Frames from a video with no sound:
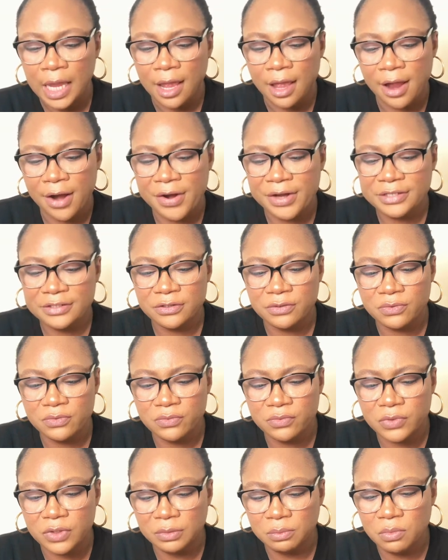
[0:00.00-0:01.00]
all right, so
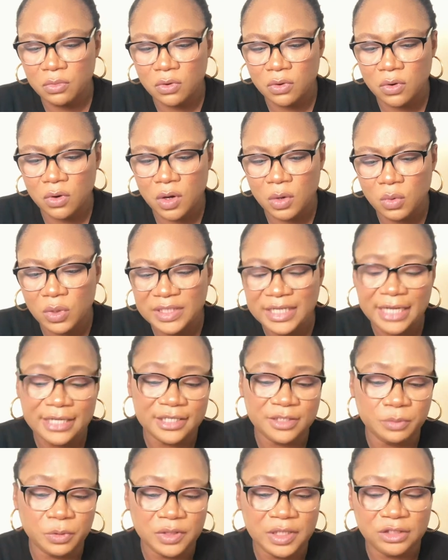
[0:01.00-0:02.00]
what more? What are the
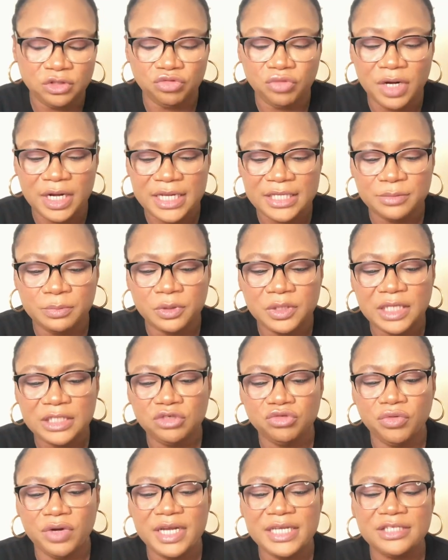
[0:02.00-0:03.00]
spotted trends? The spotted
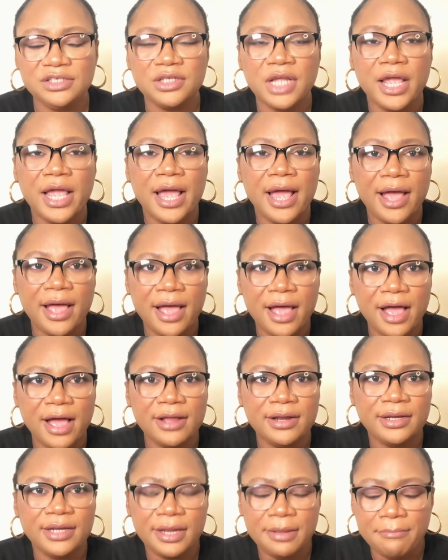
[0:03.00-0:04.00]
trends are
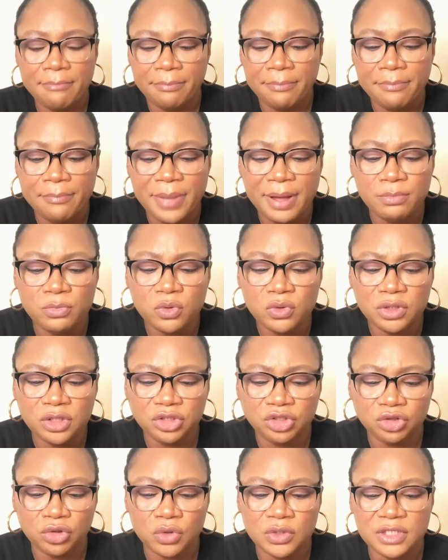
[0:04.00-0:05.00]
the Bermuda
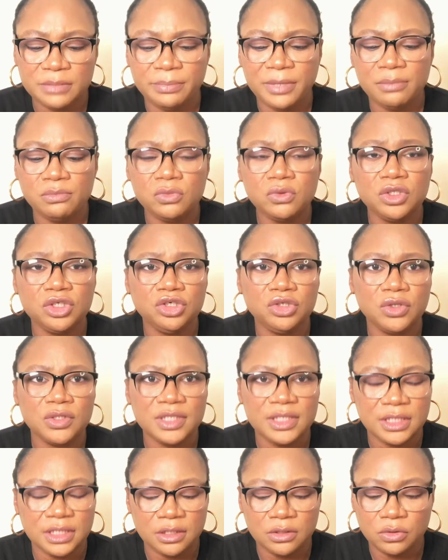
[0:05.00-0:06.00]
shorts. Bermuda shorts
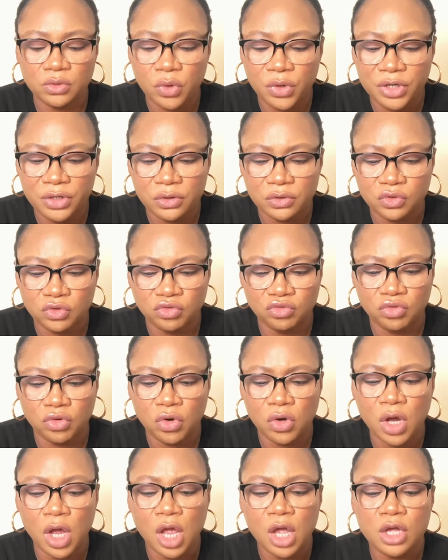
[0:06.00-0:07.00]
is still going on
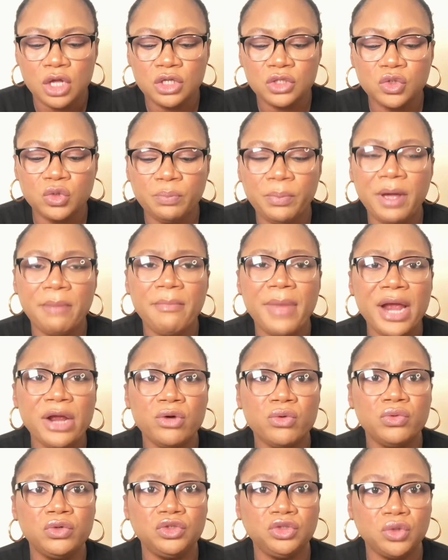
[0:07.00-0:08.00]
strong. Super
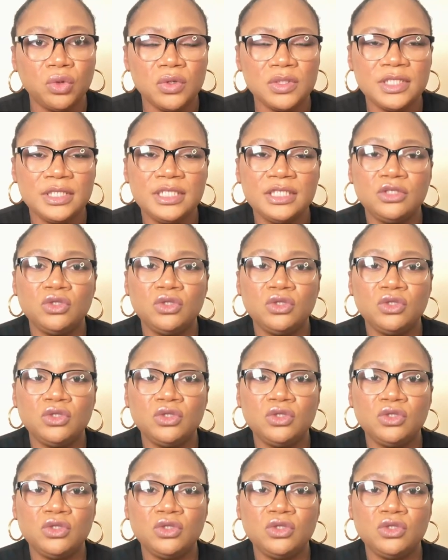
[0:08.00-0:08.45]
micro shorts.